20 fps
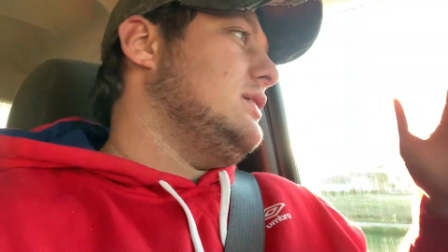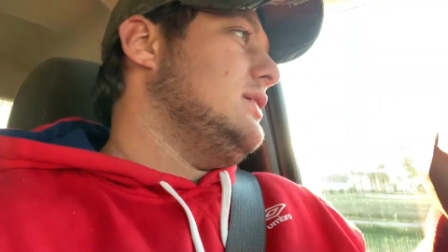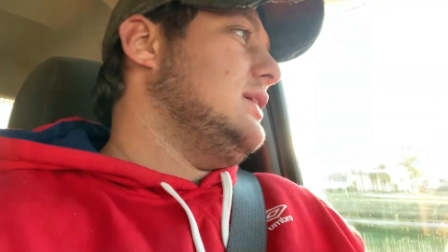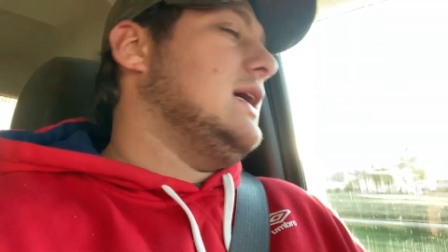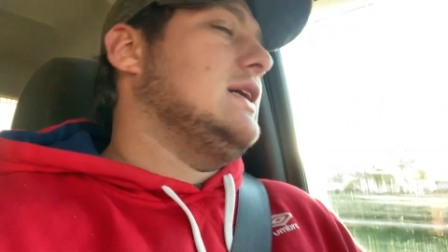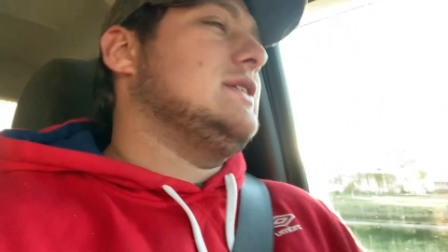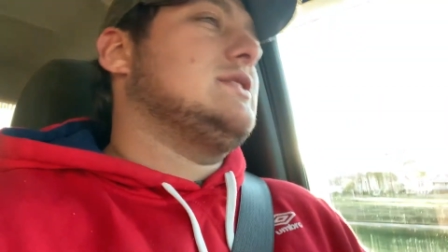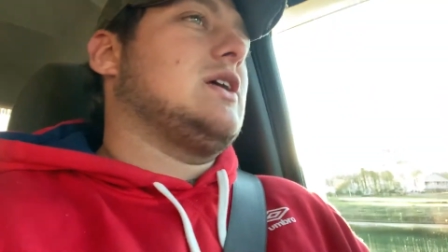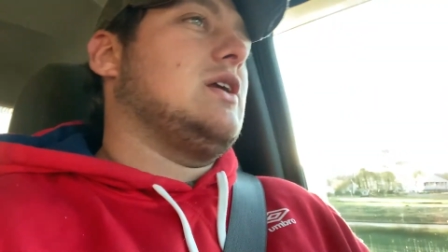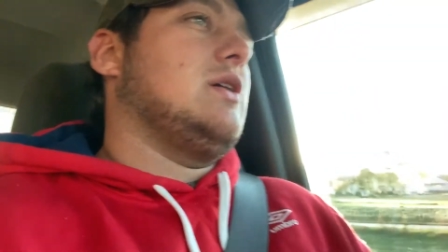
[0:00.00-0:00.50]
you
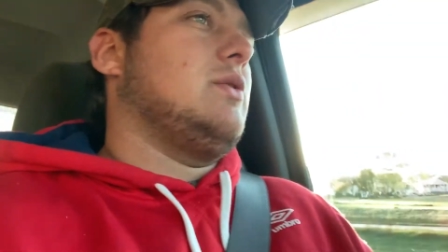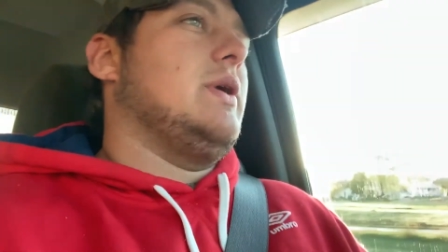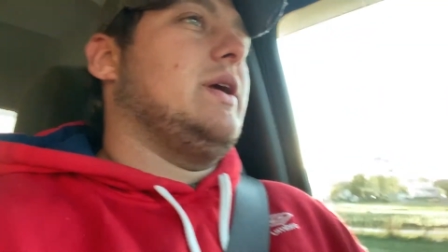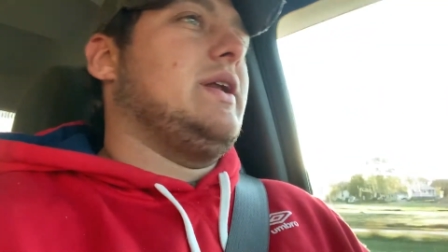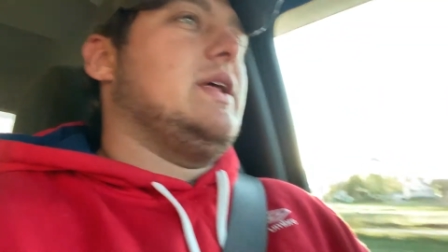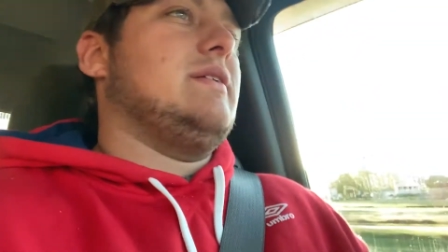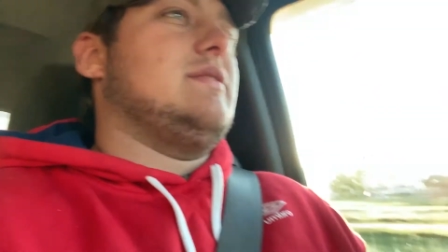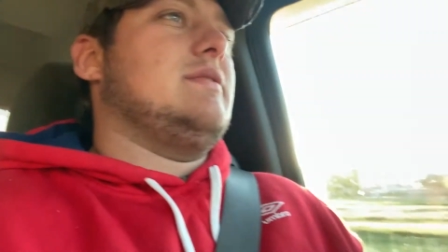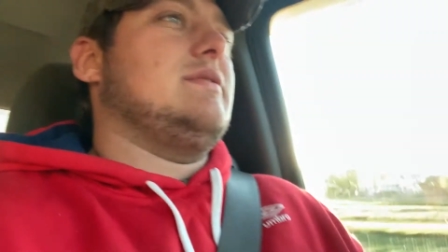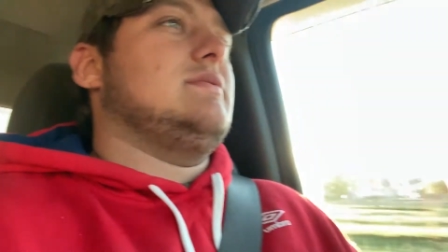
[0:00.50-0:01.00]
guys are gonna
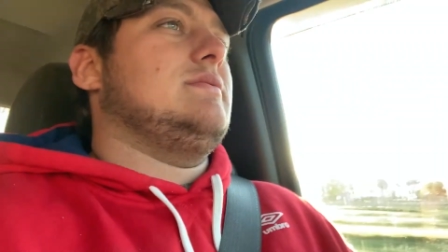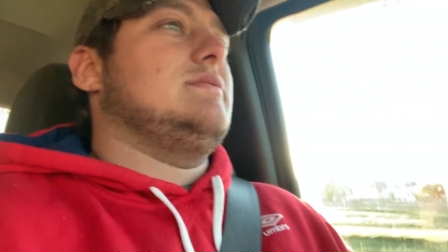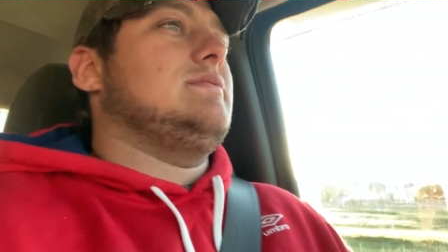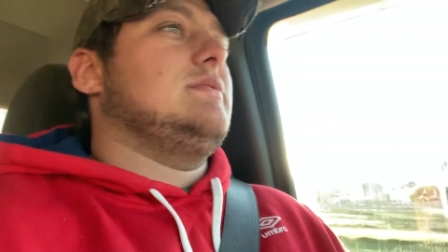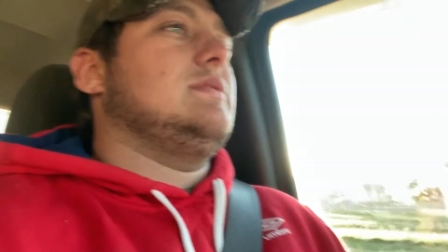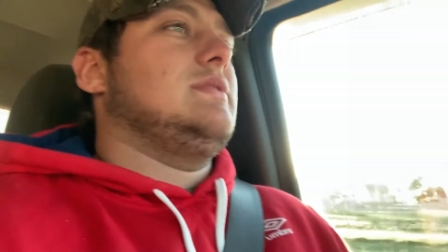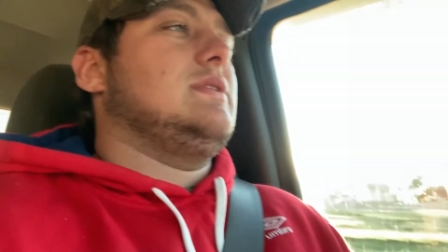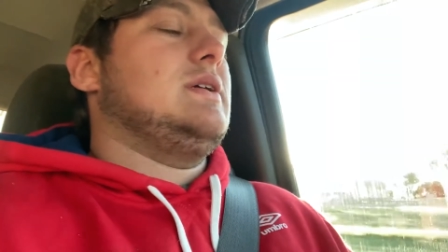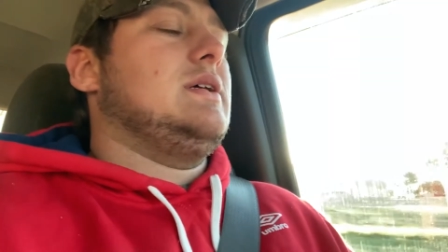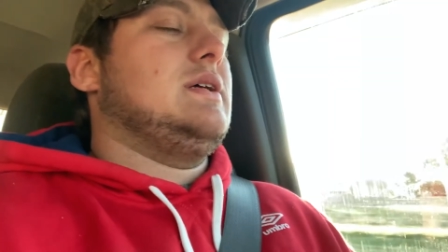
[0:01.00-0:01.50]
win it,
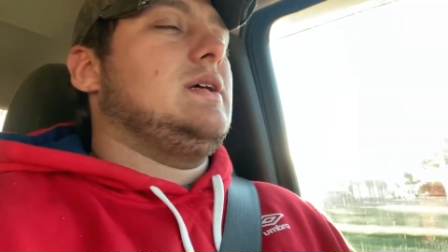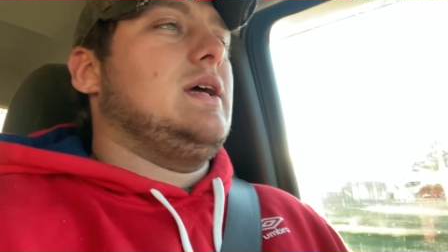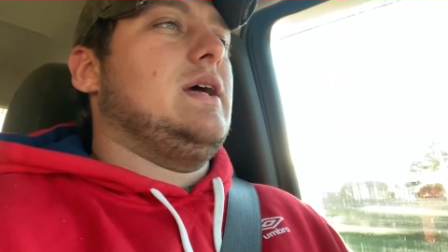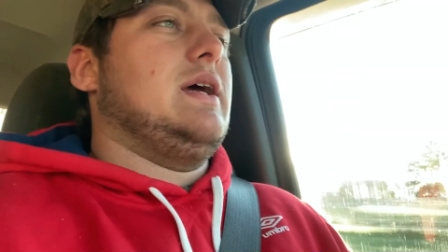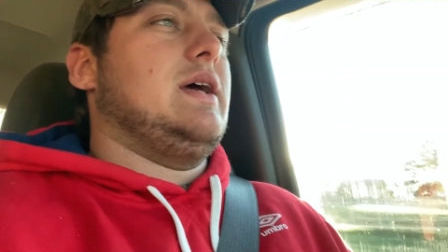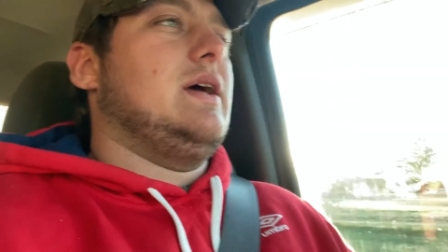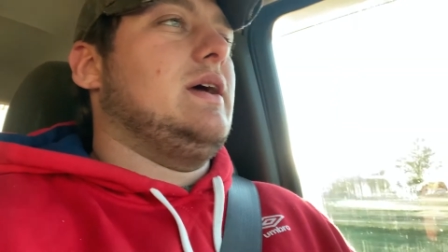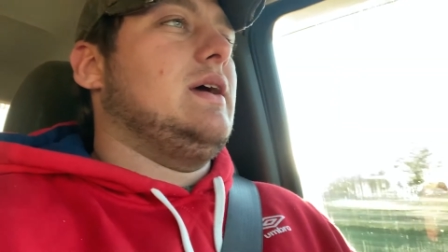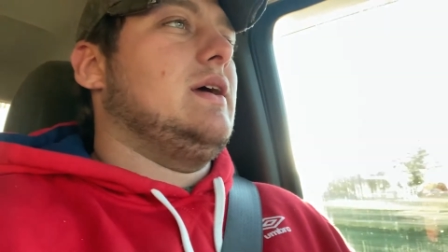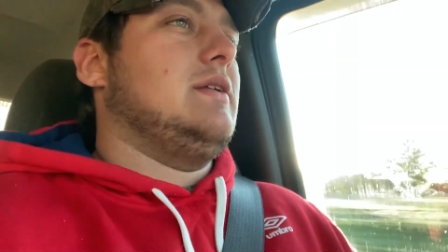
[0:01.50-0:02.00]

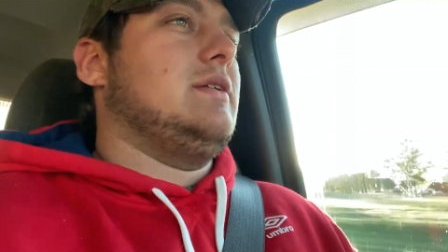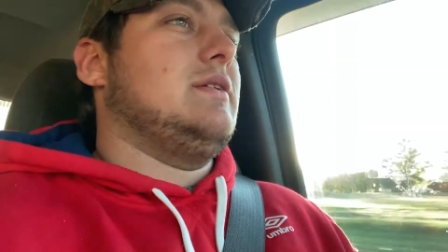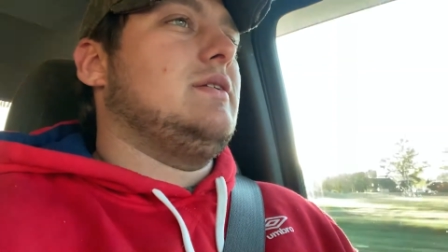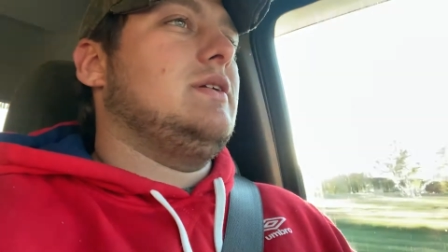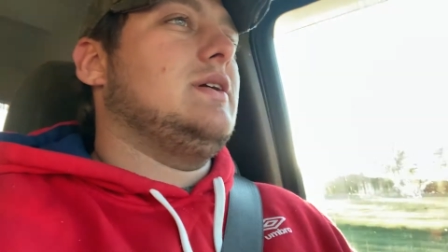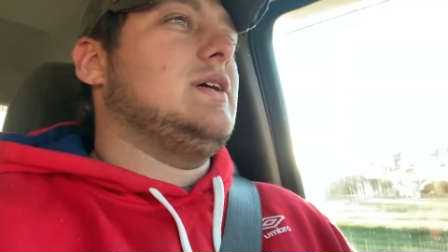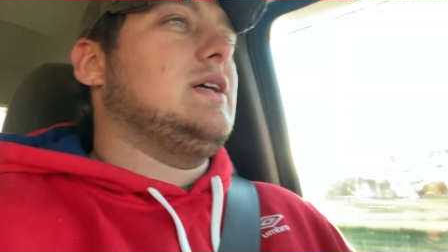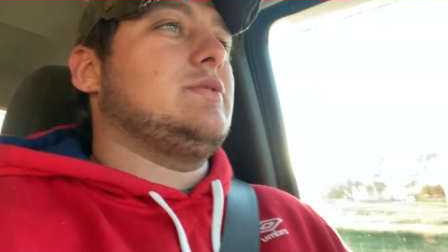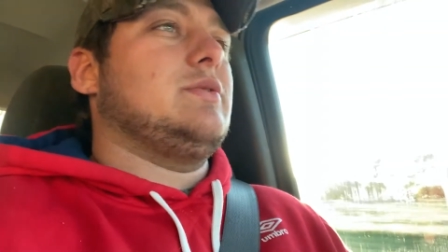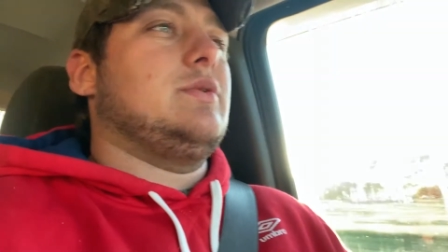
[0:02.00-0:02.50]
and
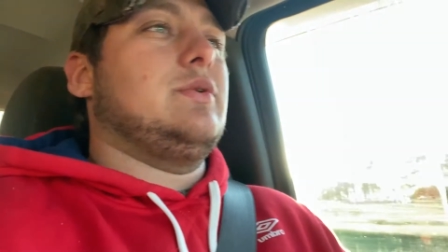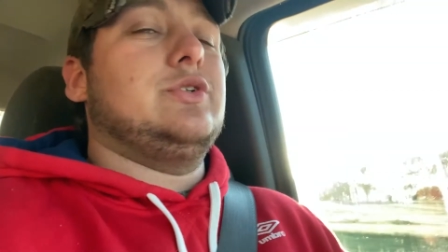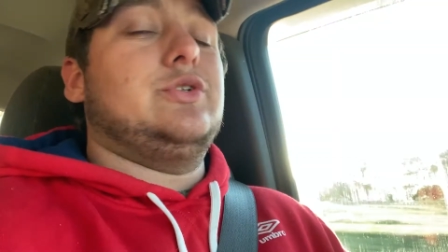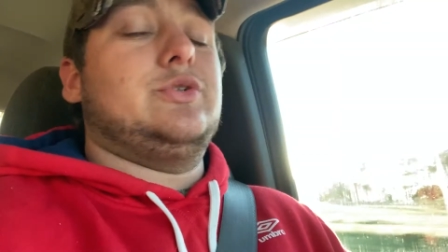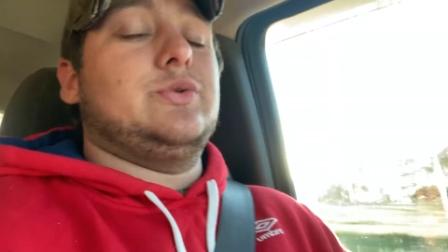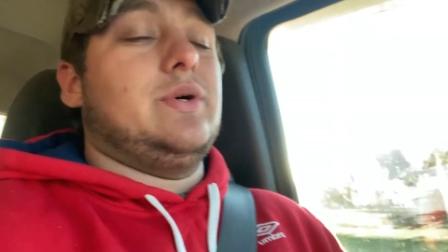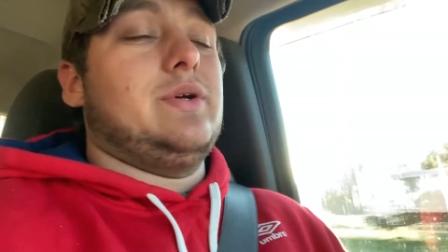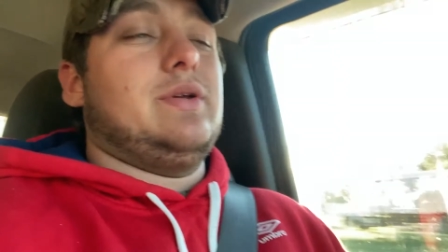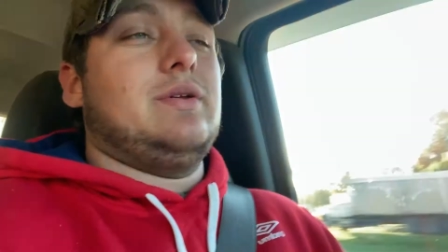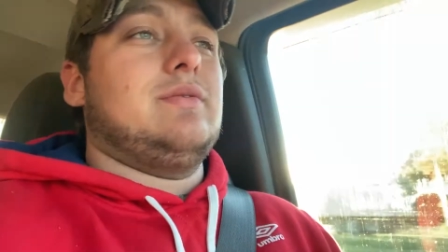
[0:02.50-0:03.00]
you guys will
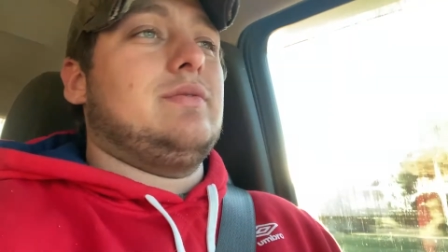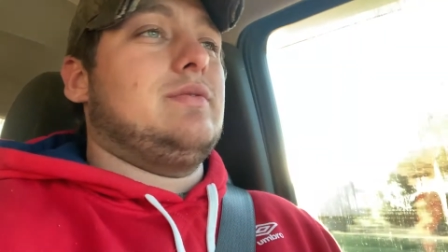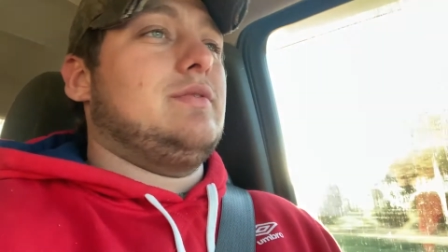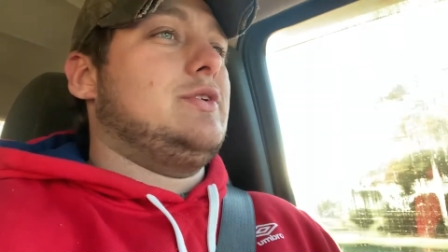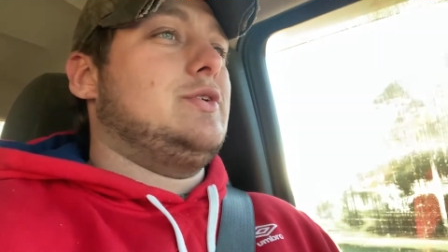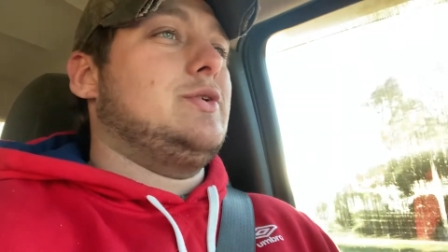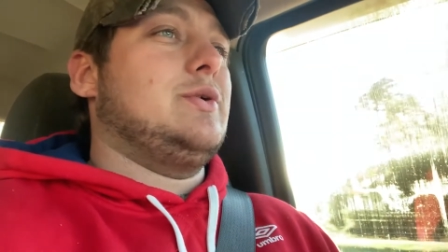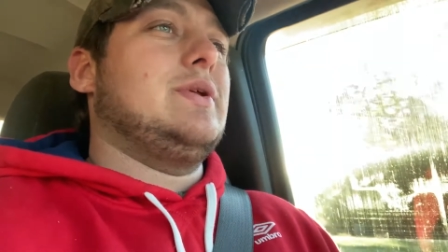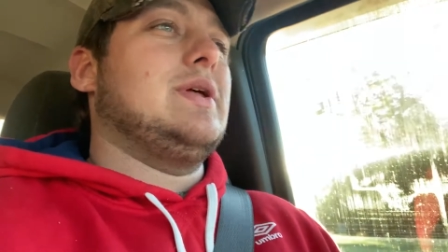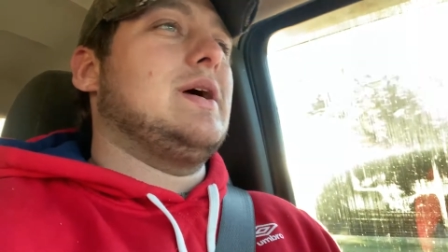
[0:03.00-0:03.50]
enjoy
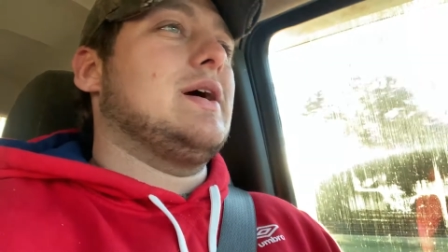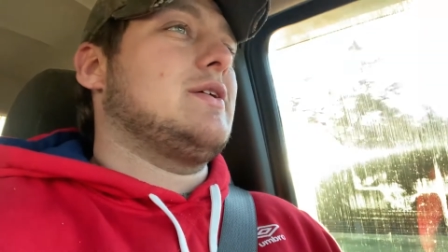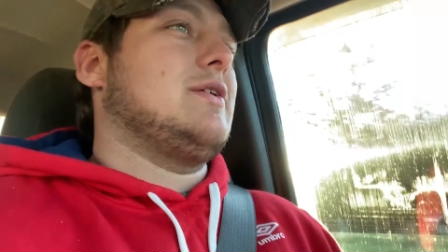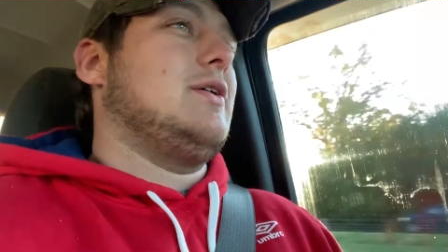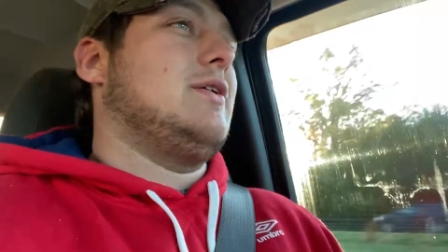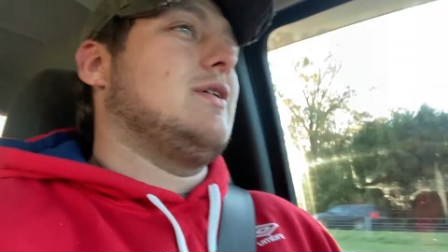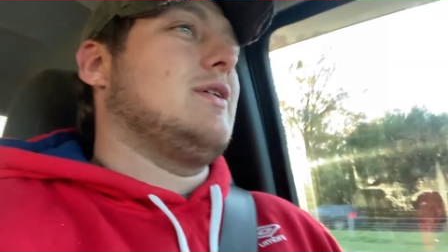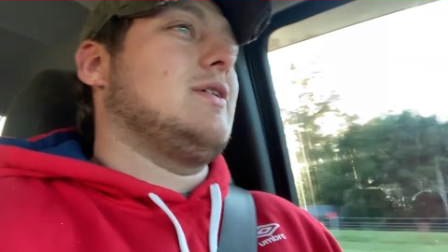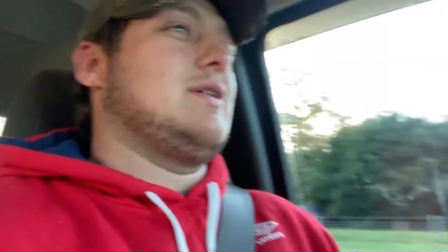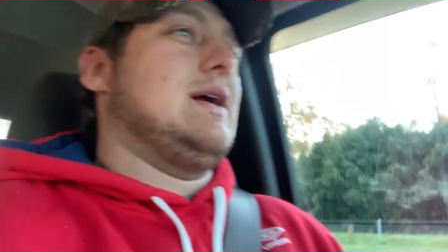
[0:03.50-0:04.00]
enjoy that
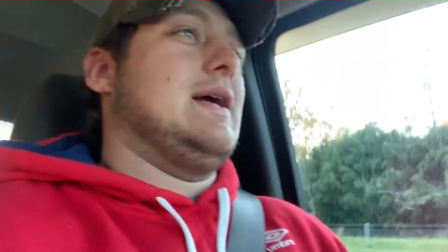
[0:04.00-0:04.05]
car.